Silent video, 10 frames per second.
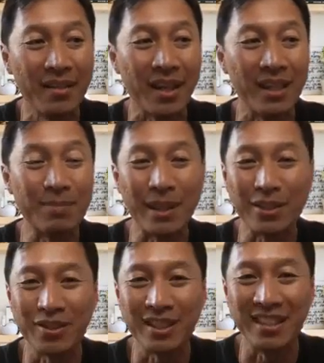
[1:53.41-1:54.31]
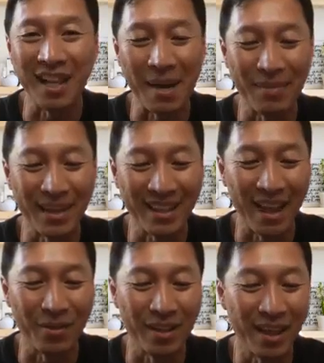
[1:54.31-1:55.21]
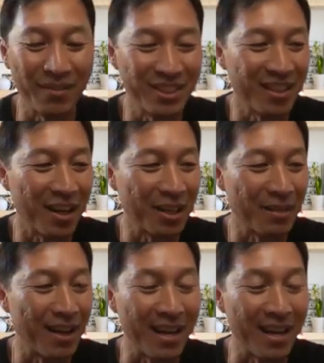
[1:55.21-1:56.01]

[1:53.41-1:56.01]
a specialty topic that I would love to talk about.